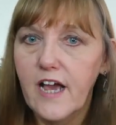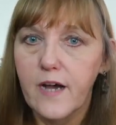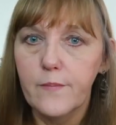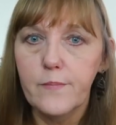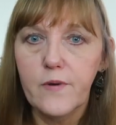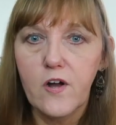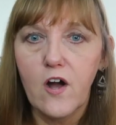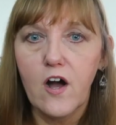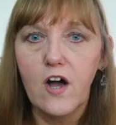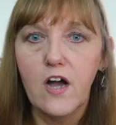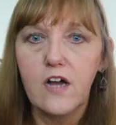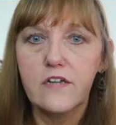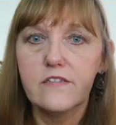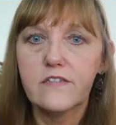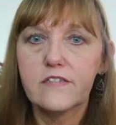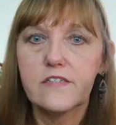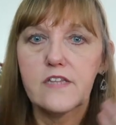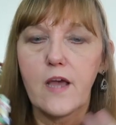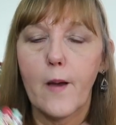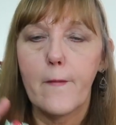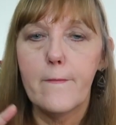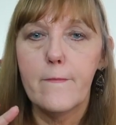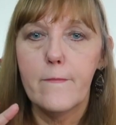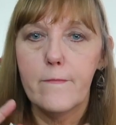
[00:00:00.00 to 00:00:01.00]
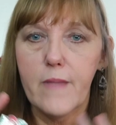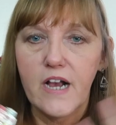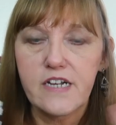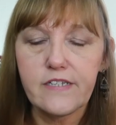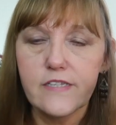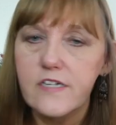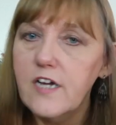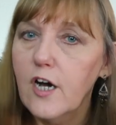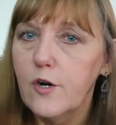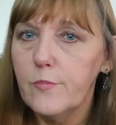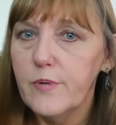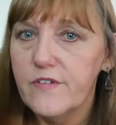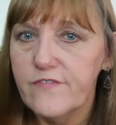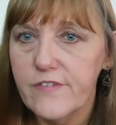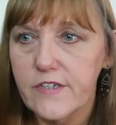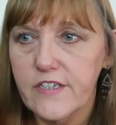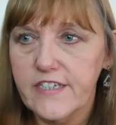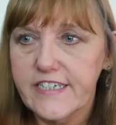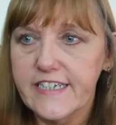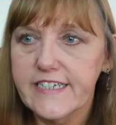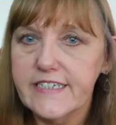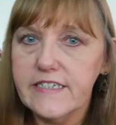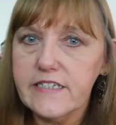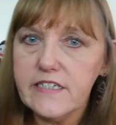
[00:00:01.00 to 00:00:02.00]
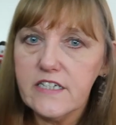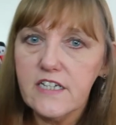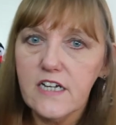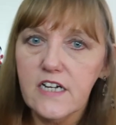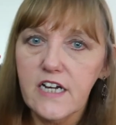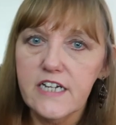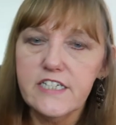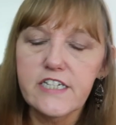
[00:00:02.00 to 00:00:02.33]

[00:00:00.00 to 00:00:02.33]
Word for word: Epcot's Mexico Pavilion.